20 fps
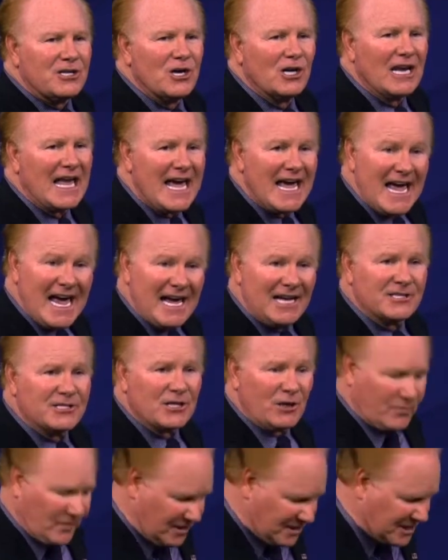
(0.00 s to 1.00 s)
You lay hands
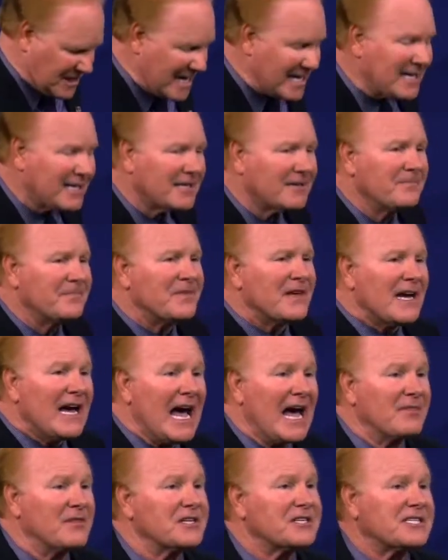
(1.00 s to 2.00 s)
on the sick
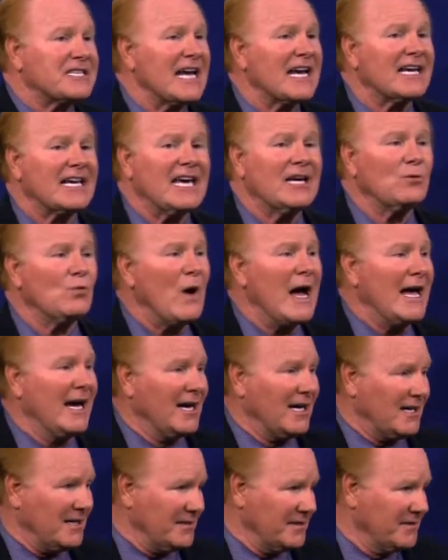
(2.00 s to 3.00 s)
and the sick get
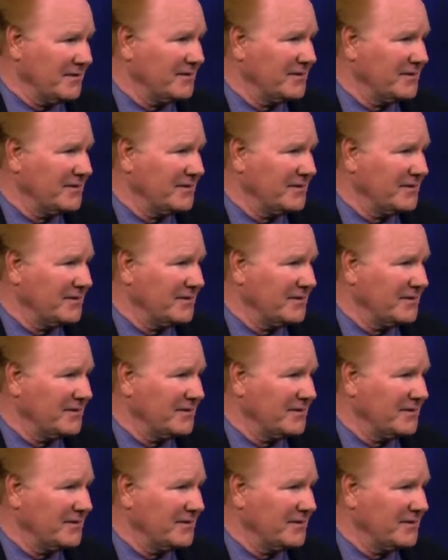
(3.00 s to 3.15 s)
well.